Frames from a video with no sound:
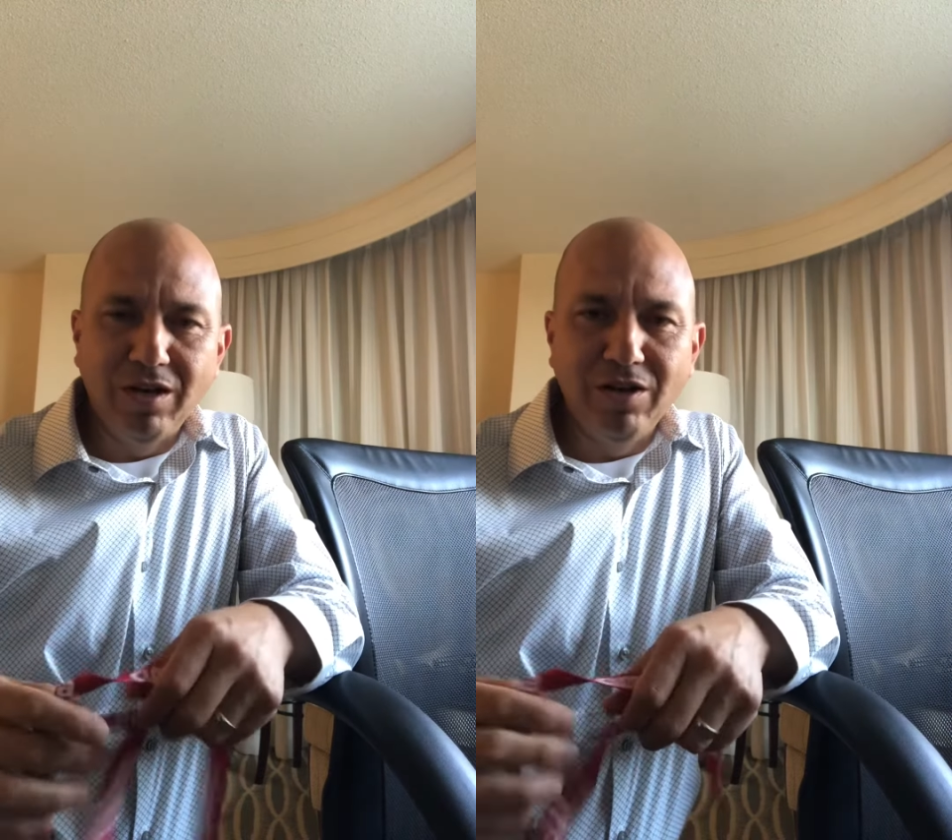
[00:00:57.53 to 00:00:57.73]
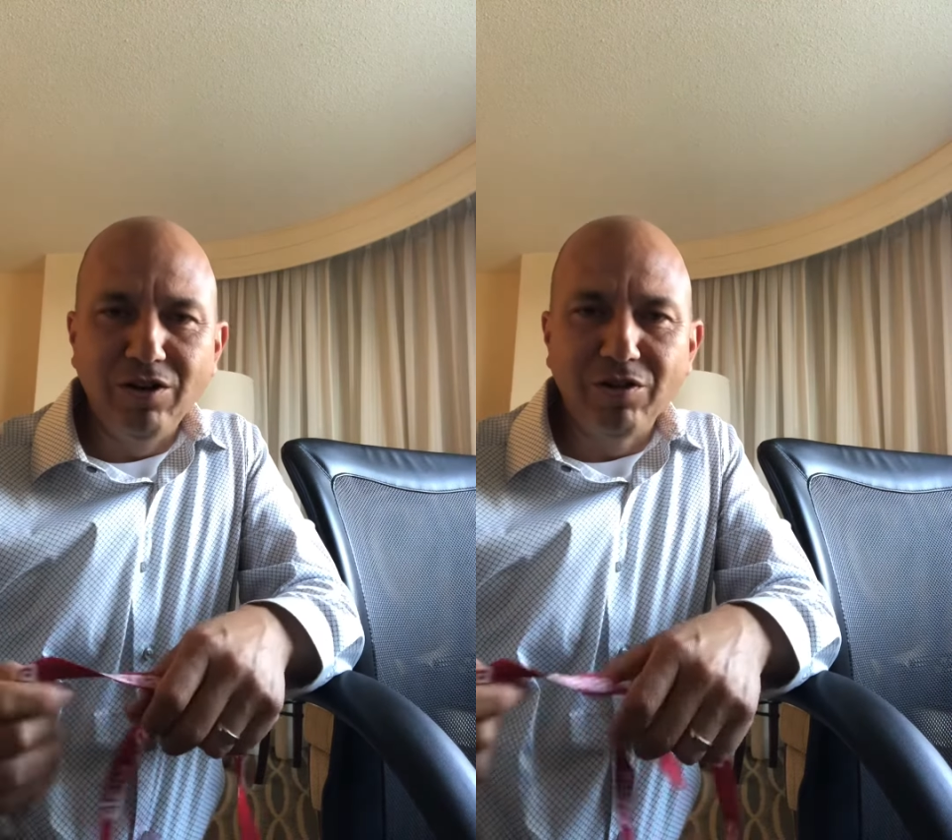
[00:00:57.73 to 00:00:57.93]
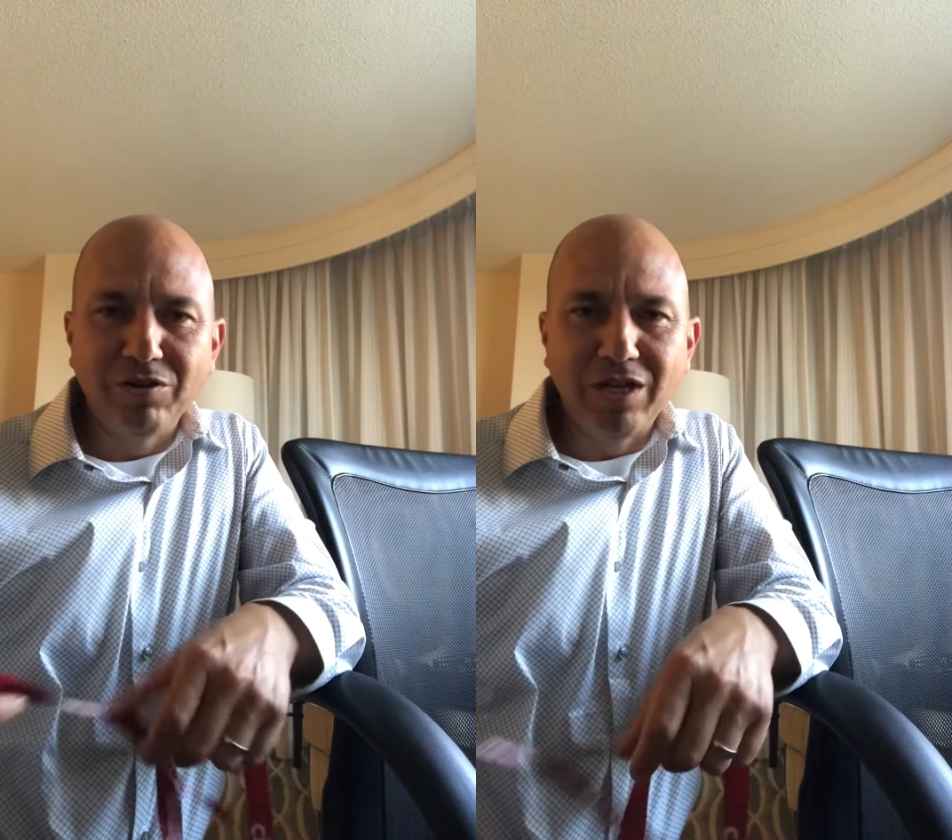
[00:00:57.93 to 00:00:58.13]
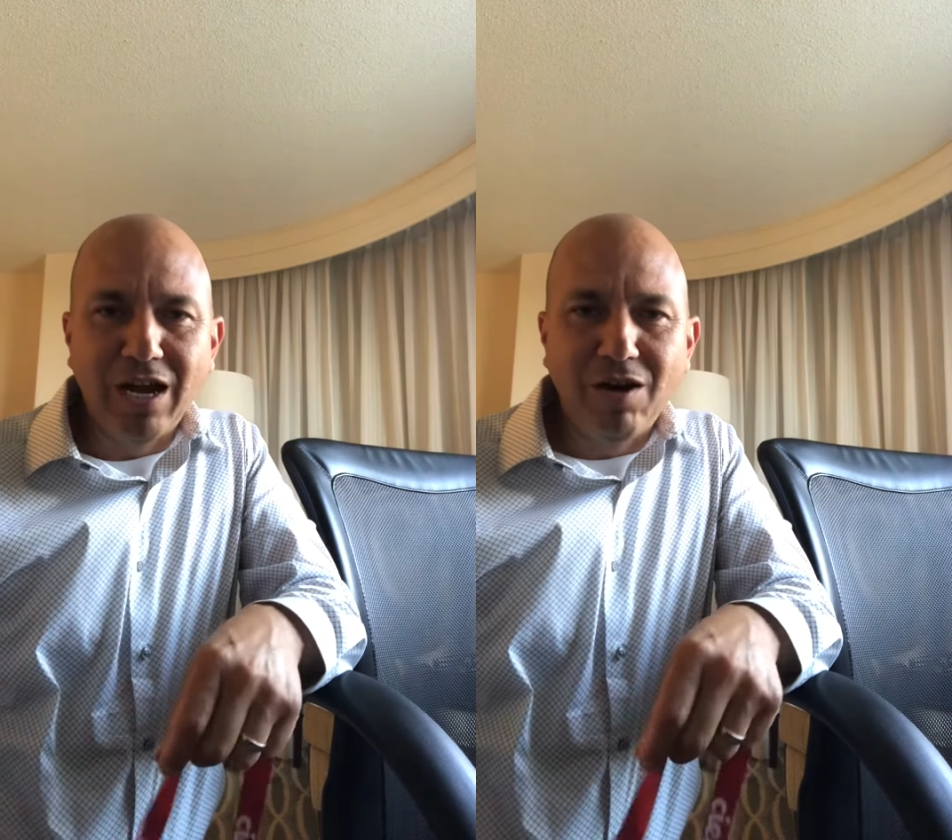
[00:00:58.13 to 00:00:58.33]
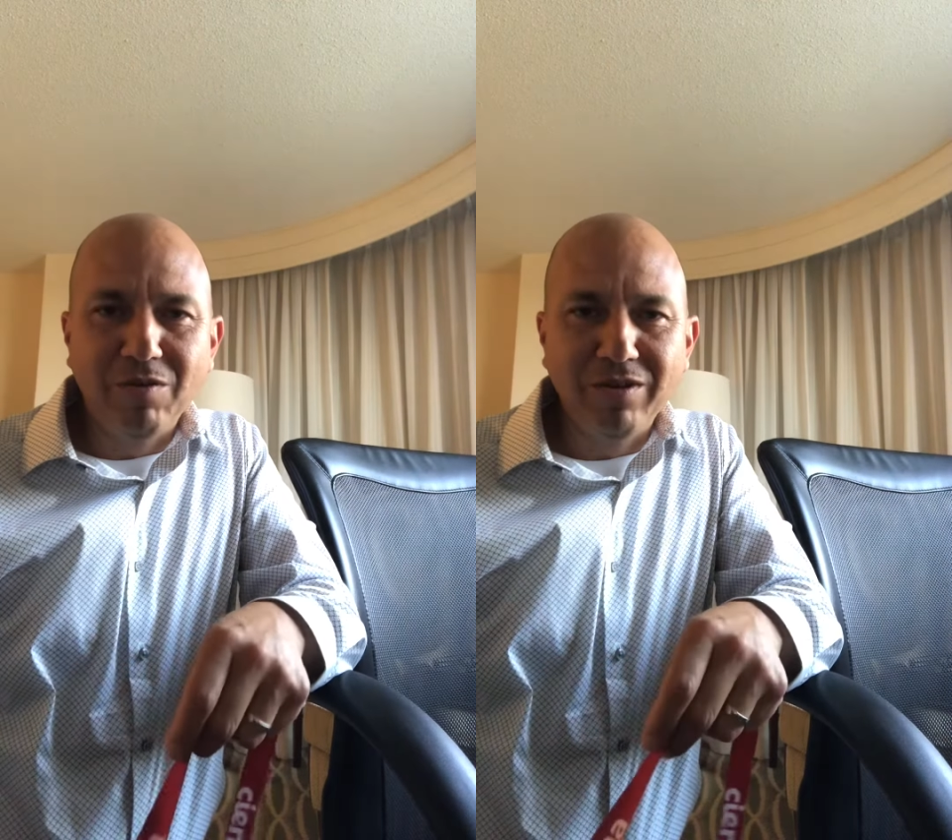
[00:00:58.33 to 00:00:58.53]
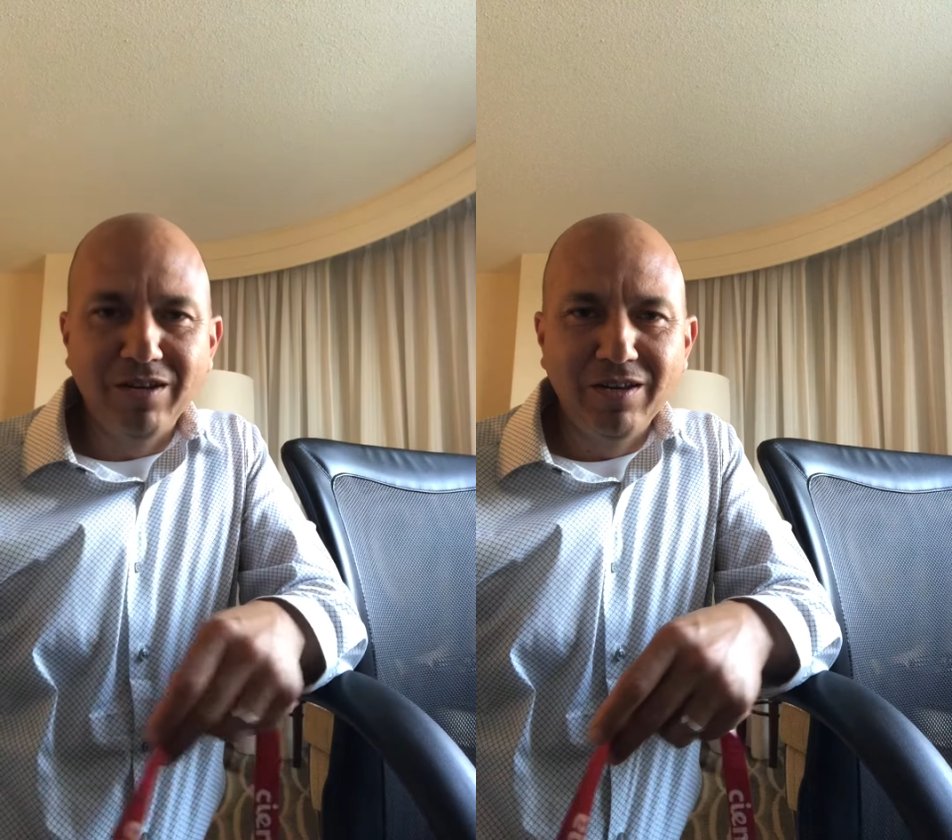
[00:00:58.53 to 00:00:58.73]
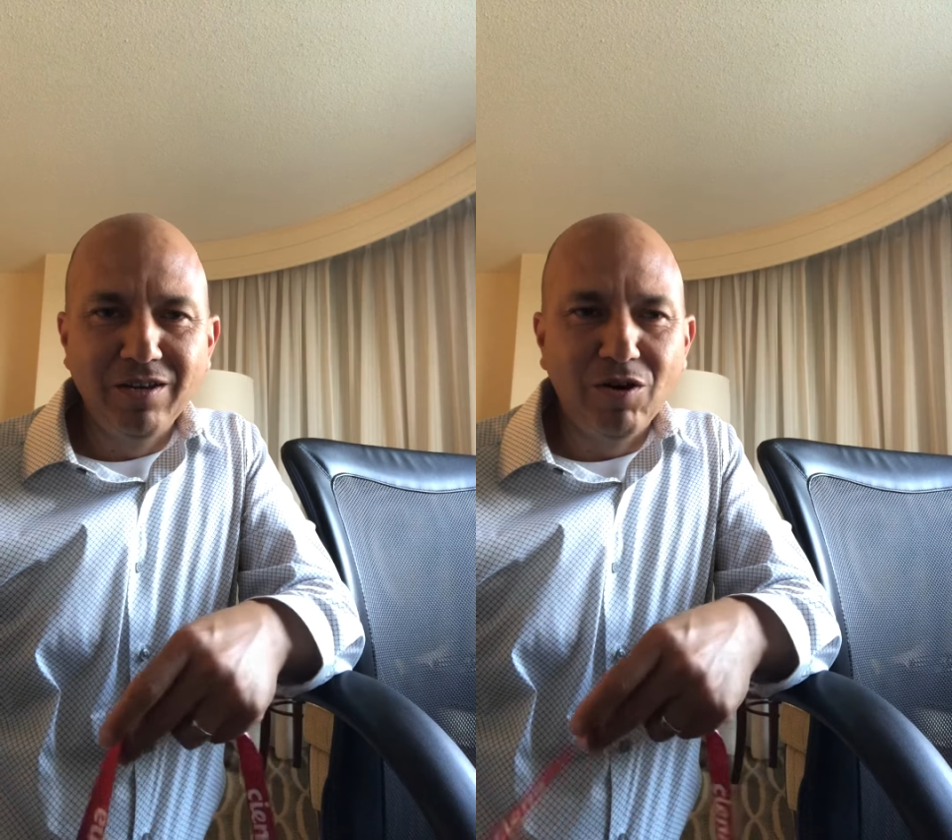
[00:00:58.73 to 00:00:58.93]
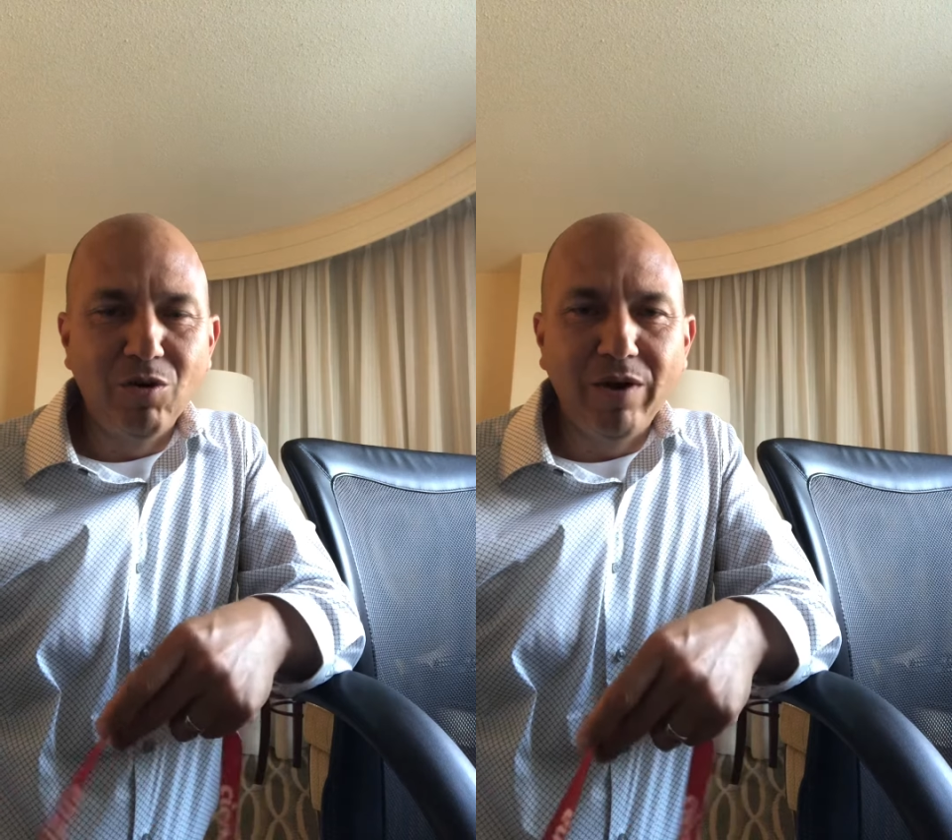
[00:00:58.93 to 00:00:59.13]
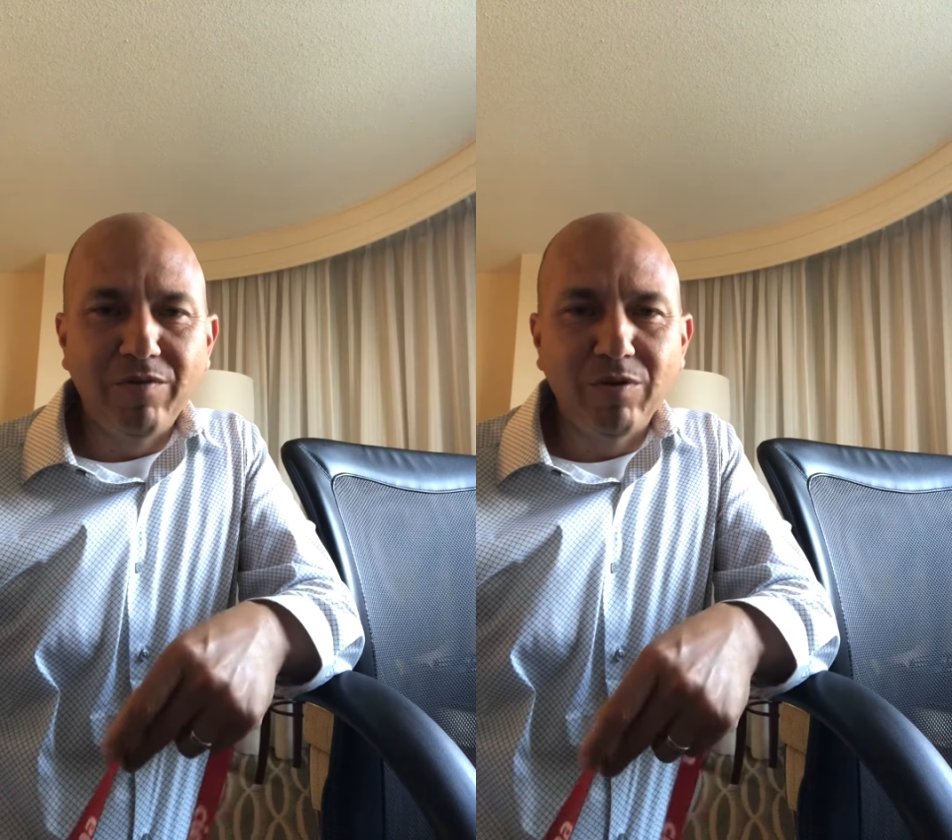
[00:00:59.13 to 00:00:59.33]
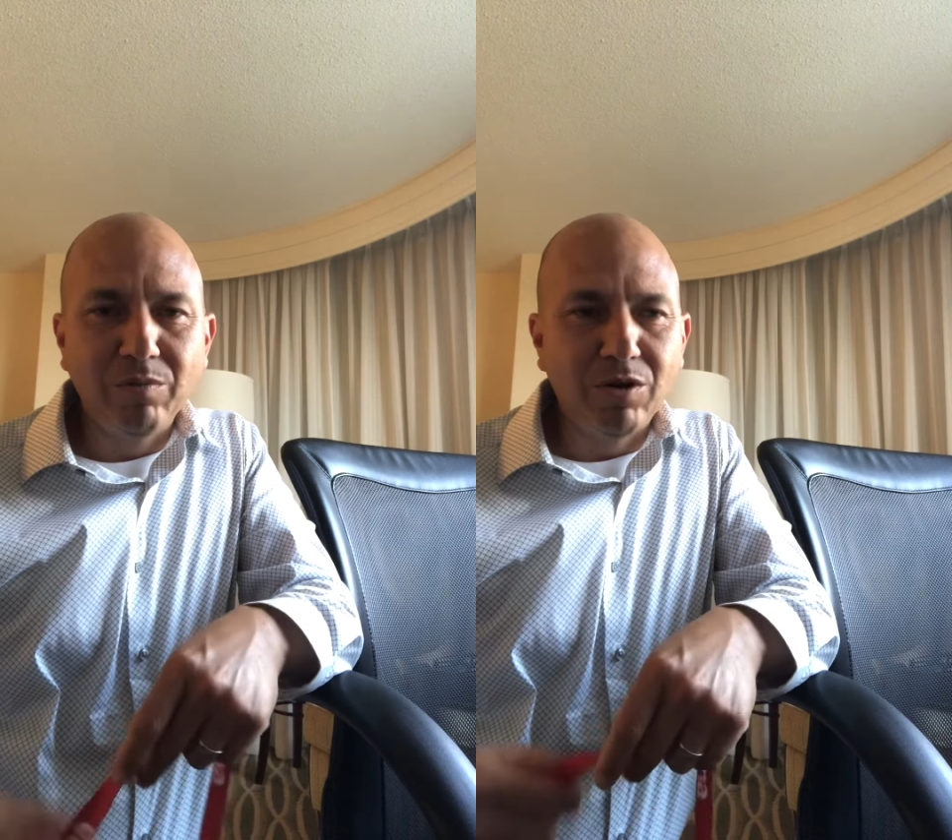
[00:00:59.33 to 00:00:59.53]
another town away
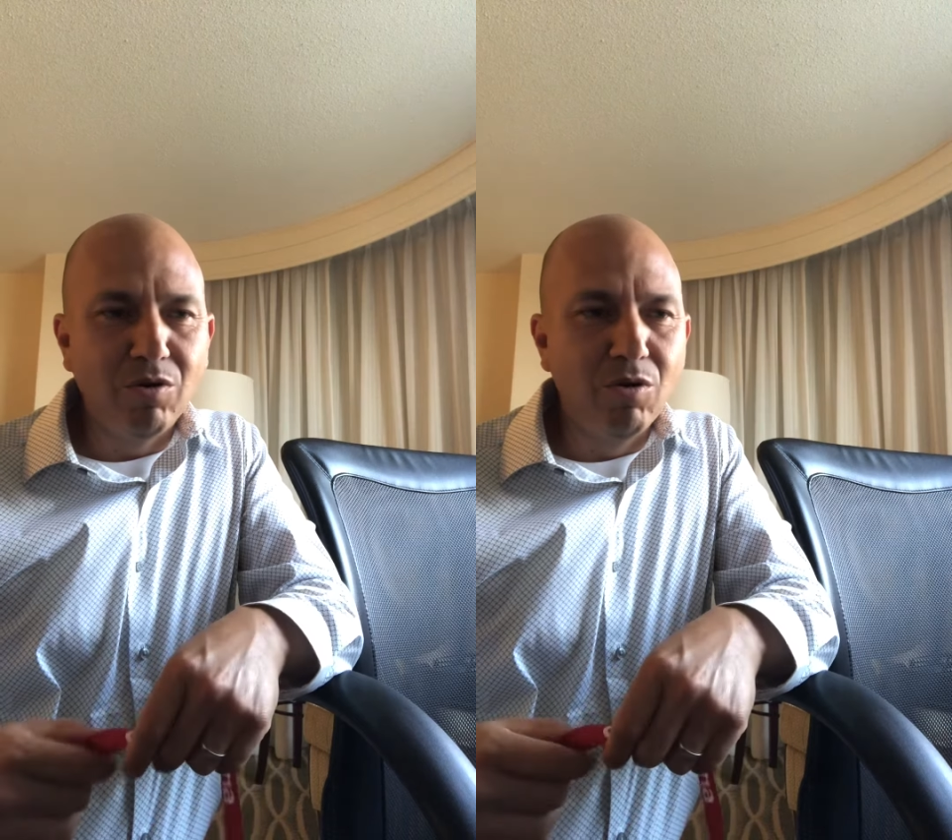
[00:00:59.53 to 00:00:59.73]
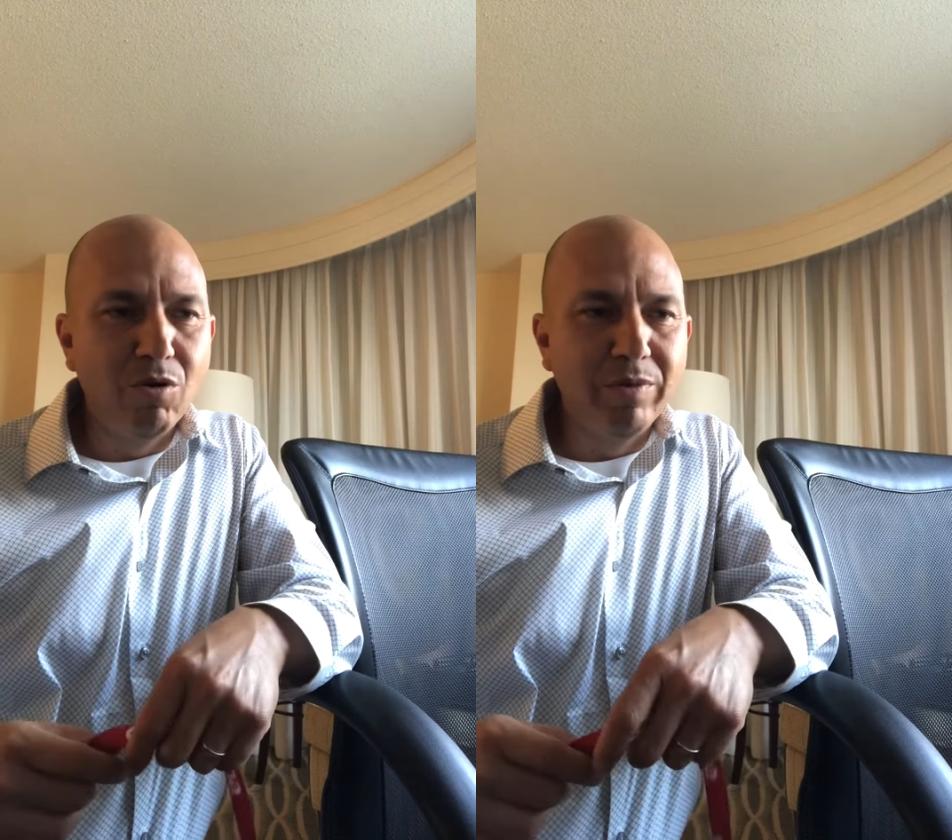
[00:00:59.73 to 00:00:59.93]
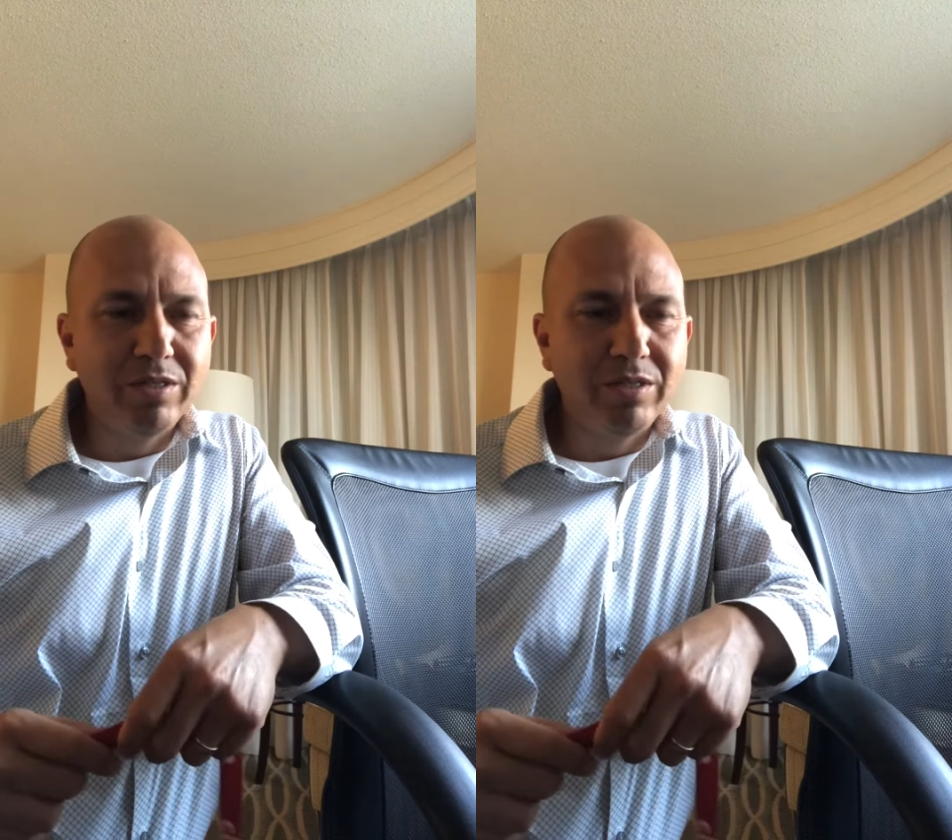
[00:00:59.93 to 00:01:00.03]
from their home.